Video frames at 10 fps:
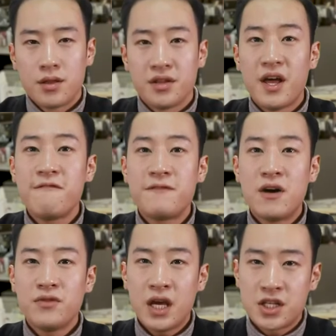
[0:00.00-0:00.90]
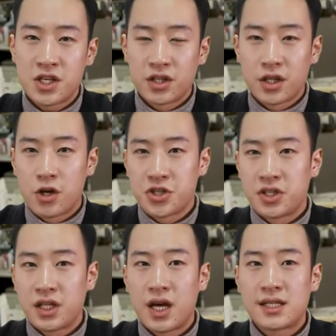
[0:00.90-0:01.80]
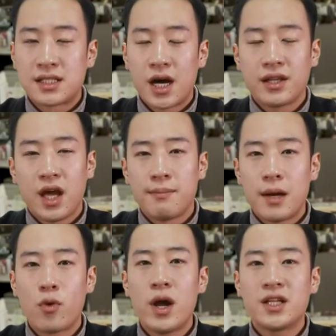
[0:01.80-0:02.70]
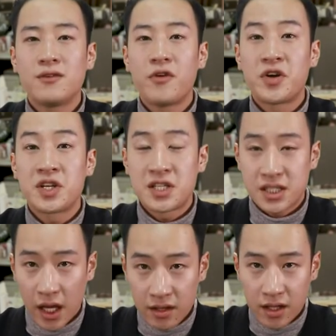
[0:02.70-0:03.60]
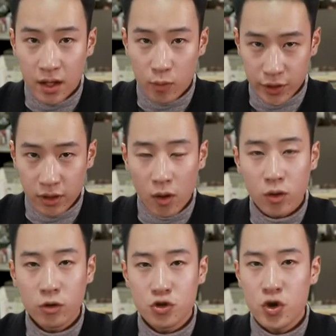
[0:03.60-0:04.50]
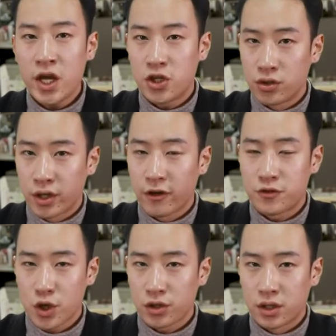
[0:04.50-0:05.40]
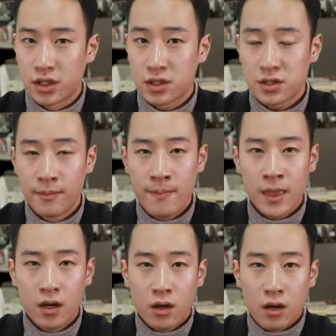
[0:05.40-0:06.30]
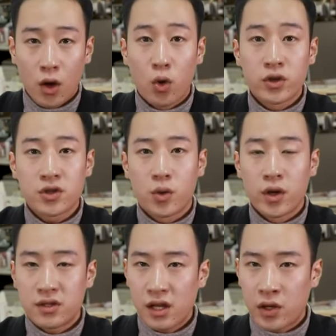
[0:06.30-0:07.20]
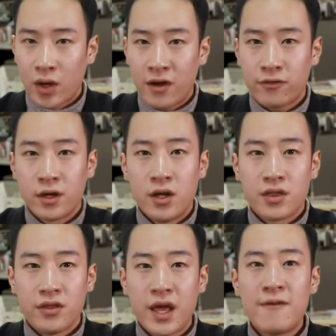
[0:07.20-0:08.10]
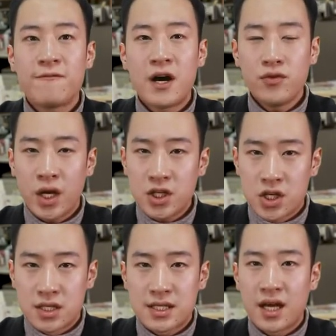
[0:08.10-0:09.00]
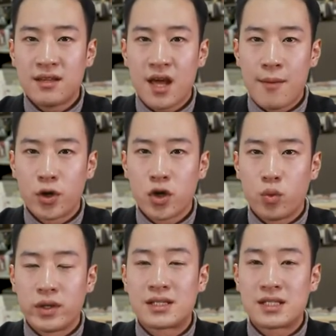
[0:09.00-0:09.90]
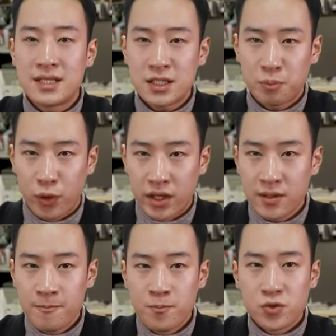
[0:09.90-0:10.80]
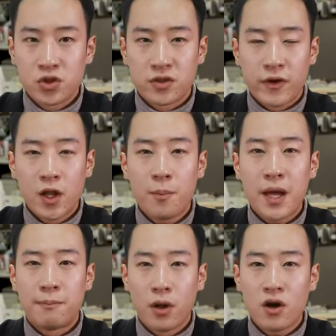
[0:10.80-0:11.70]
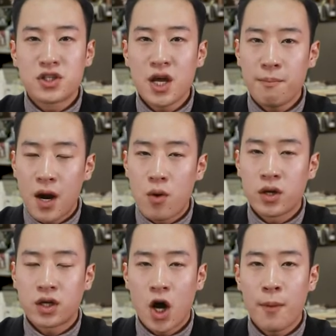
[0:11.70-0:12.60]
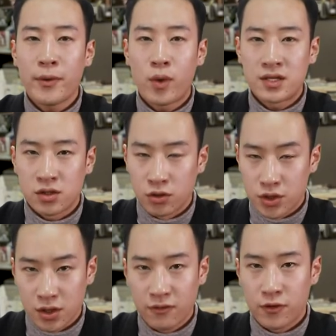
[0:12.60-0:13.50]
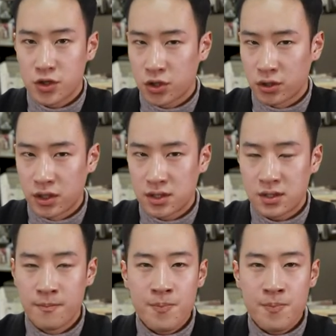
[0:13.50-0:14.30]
The NEM Foundation in Argentina has signed a Memorandum of Understanding with the local trade union of journalists. According to Cointelegraph, the NEM Foundation signed the MOU with SUSPENDS to develop a blockchain-powered copyright solution for journalists.